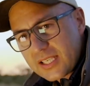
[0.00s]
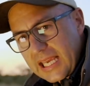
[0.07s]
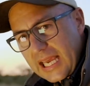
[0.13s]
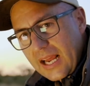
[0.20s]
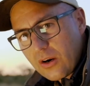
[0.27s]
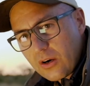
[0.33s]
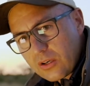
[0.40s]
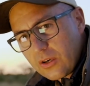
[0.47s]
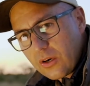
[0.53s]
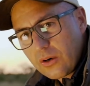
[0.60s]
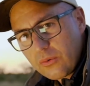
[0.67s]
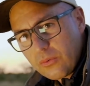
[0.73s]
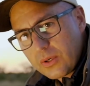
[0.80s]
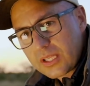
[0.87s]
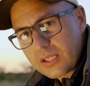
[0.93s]
cannot go
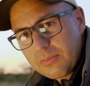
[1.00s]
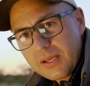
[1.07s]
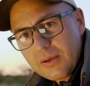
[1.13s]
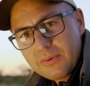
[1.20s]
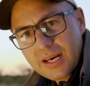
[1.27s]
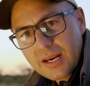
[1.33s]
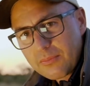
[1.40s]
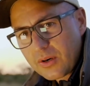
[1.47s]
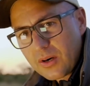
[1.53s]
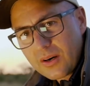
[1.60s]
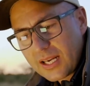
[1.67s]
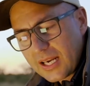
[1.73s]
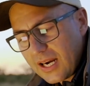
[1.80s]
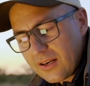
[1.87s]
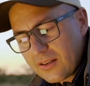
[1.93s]
with me when I'm
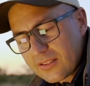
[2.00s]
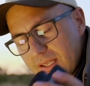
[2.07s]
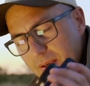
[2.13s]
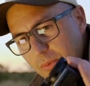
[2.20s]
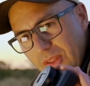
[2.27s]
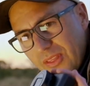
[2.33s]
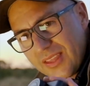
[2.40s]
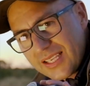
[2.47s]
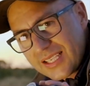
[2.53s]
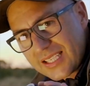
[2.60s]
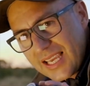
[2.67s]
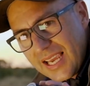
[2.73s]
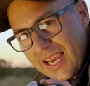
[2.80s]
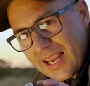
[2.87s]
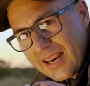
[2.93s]
going out somewhere. This
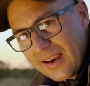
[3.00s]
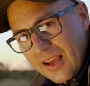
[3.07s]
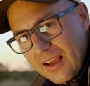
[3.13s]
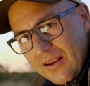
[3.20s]
can.